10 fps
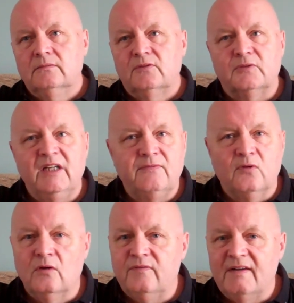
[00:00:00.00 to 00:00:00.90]
300,
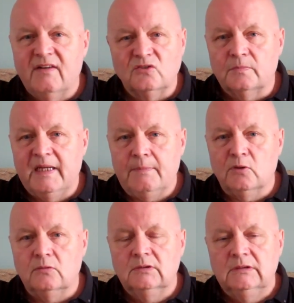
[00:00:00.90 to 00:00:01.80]
400, 500
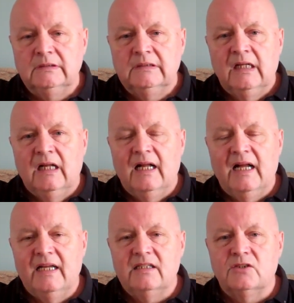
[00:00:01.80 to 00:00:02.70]
people,
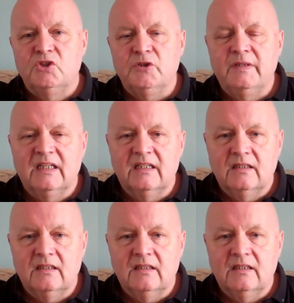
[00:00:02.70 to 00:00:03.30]
and during